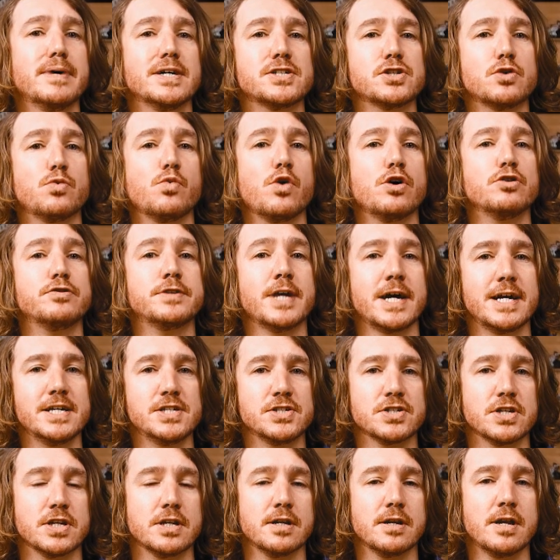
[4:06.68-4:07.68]
to measure
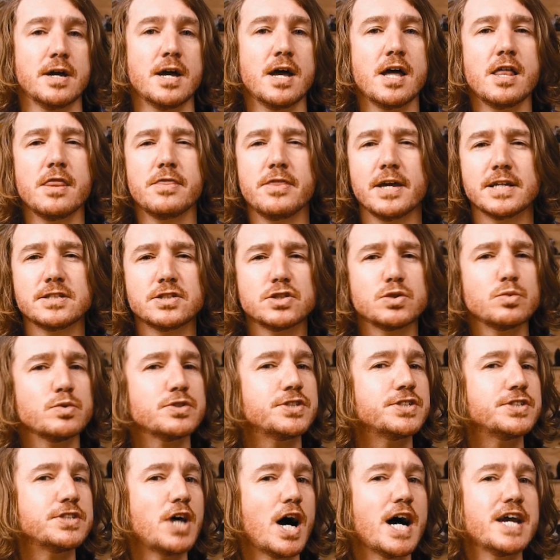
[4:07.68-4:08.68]
rotation, thanks to
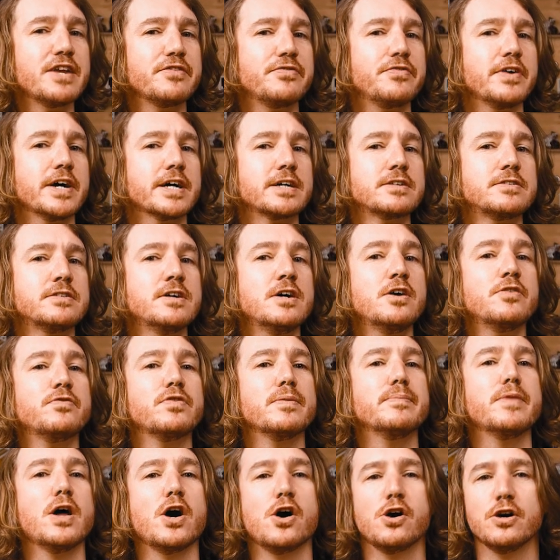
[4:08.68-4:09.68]
a side effect
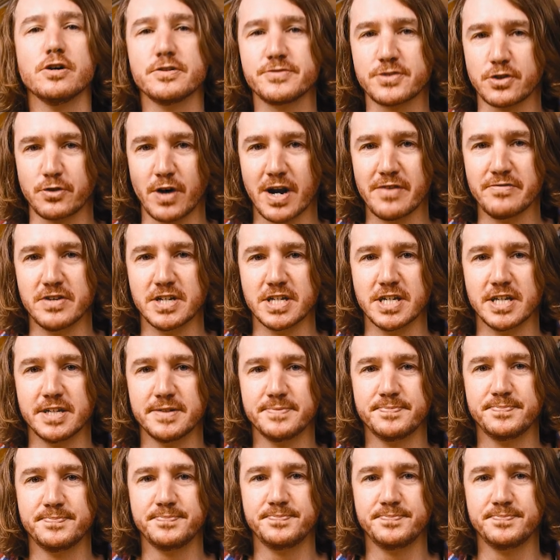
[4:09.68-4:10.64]
from the Earth's gravity.